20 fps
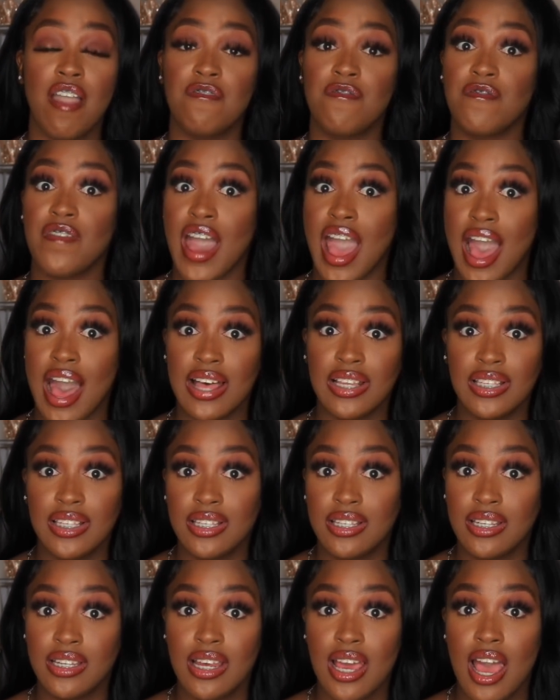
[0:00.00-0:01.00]

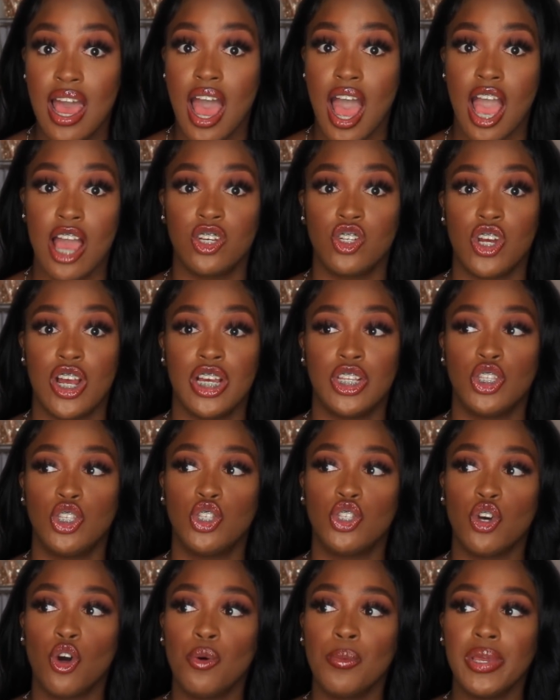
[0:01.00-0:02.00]
fast. I tried
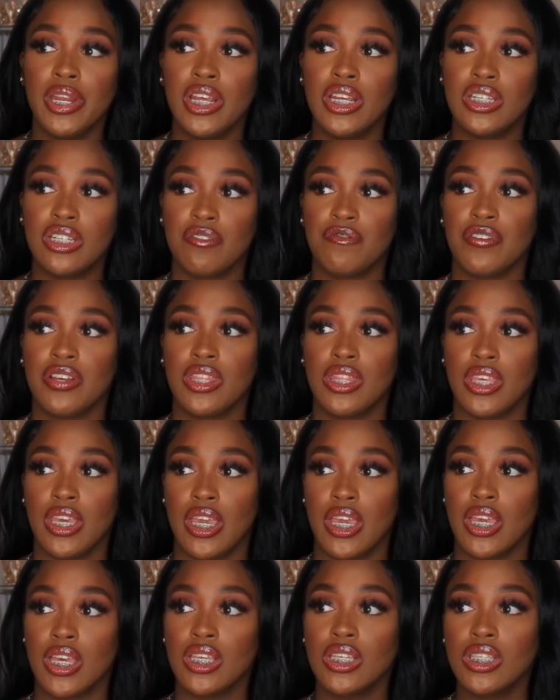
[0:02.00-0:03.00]
so many different
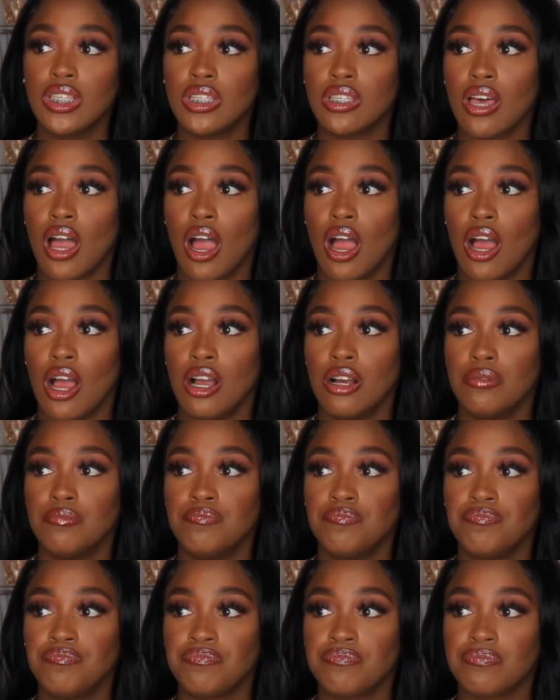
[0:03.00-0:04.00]
things,
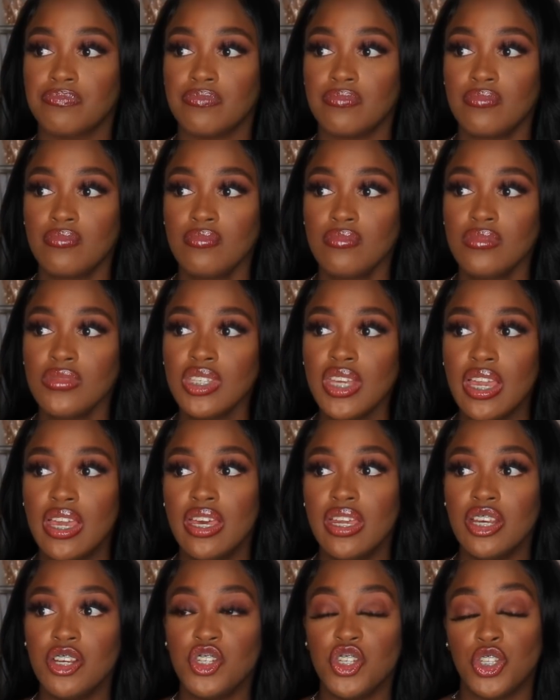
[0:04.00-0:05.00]

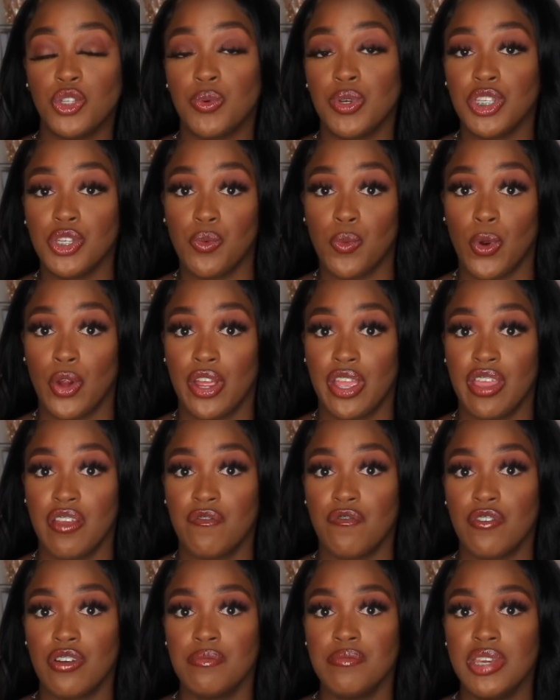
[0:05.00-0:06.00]
and it just wasn't working
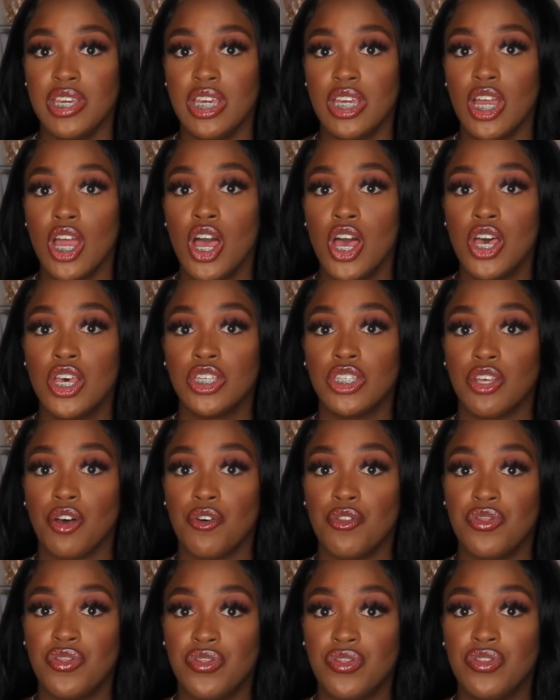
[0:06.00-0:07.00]
for me.
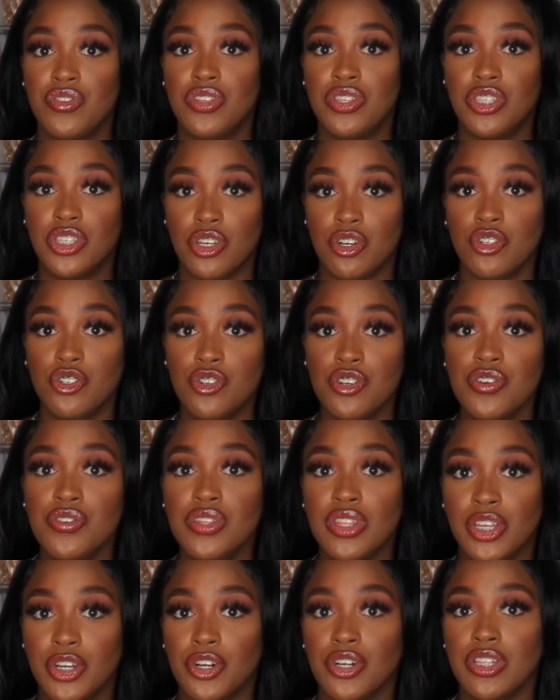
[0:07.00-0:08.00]
So surgery
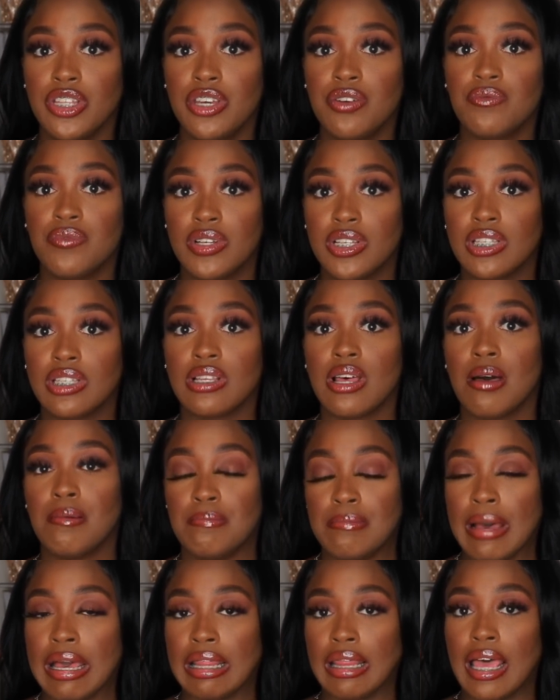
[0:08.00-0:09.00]
literally was
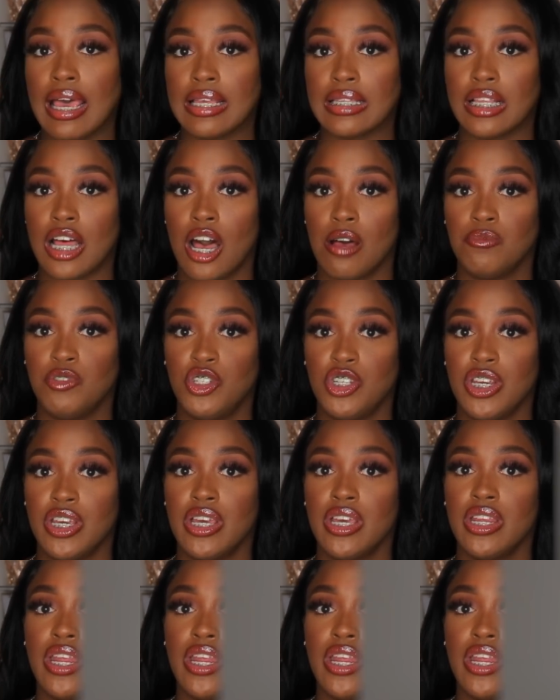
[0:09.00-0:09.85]
my last option.